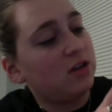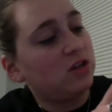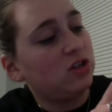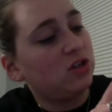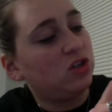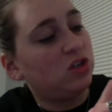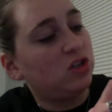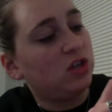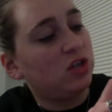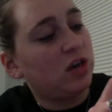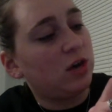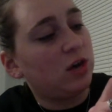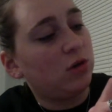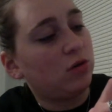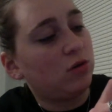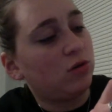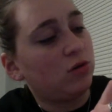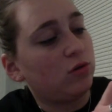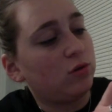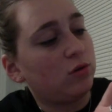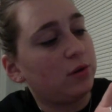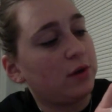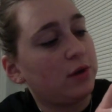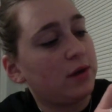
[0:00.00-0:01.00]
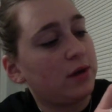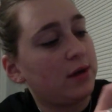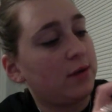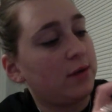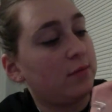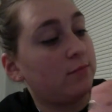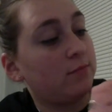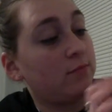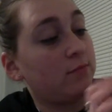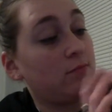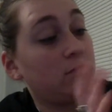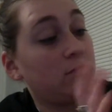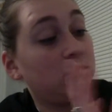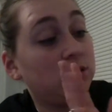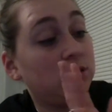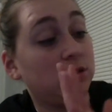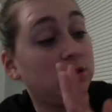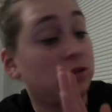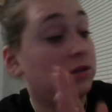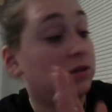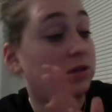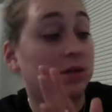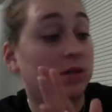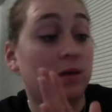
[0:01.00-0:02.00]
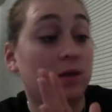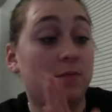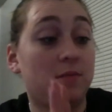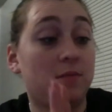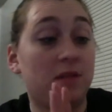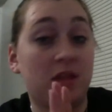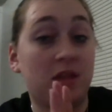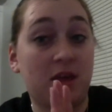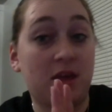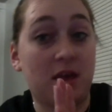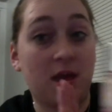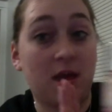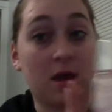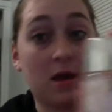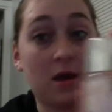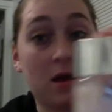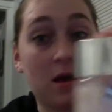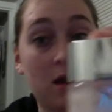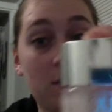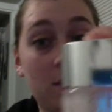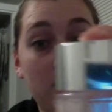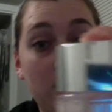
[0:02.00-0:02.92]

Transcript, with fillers: Gel Cream something. I'm